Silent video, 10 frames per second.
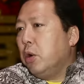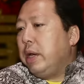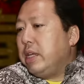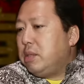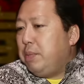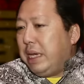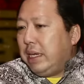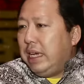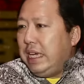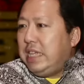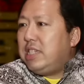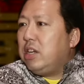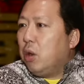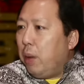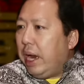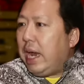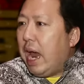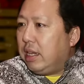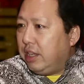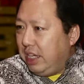know, it's being eaten away
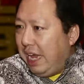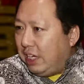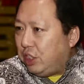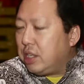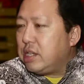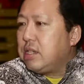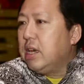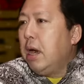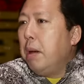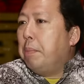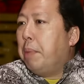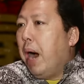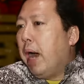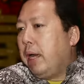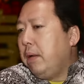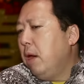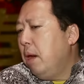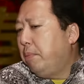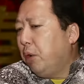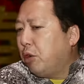at the edges by
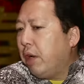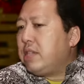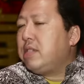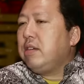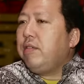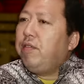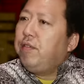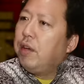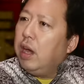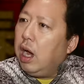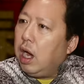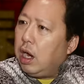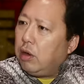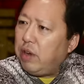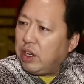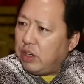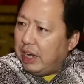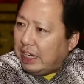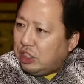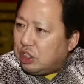progressive
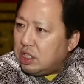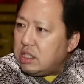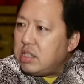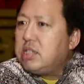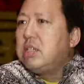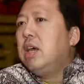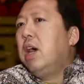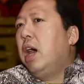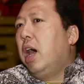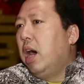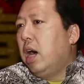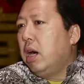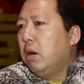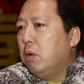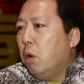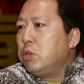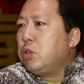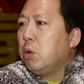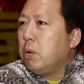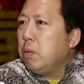regulations,
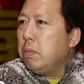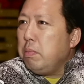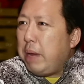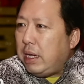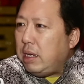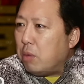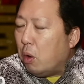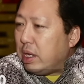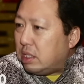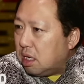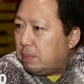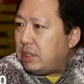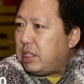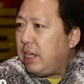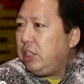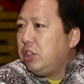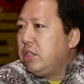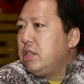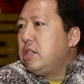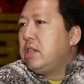also mainly more
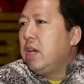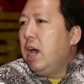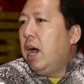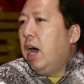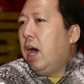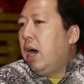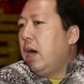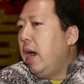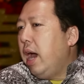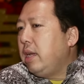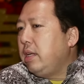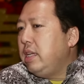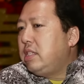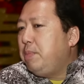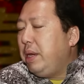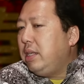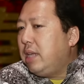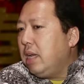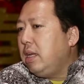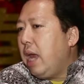interpretations, and it's being
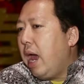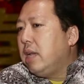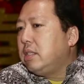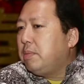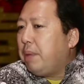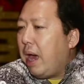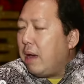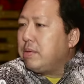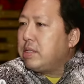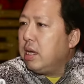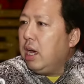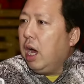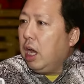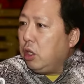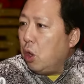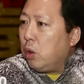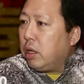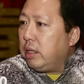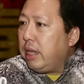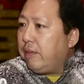done at perhaps a
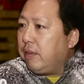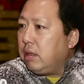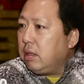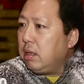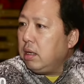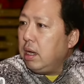local level